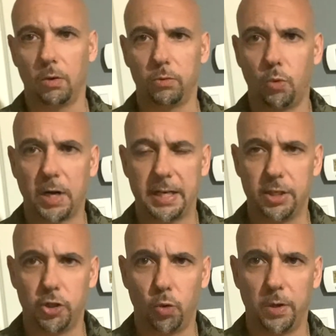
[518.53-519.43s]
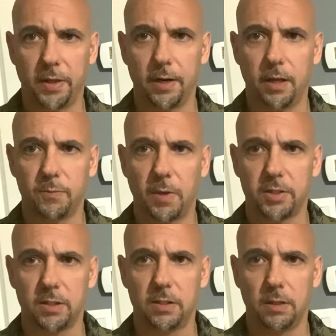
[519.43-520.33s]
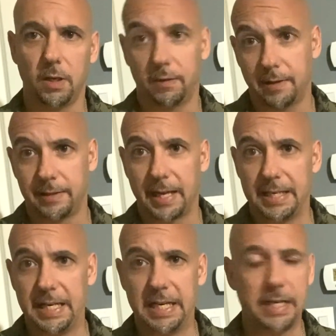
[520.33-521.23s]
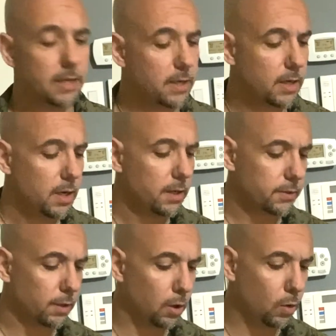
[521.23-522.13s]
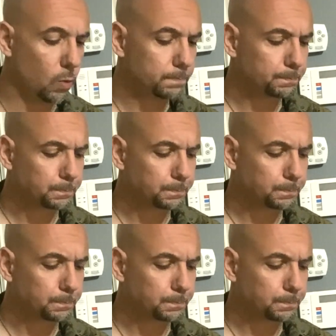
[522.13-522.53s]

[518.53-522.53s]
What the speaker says: do what I need to do with it as much as I need. So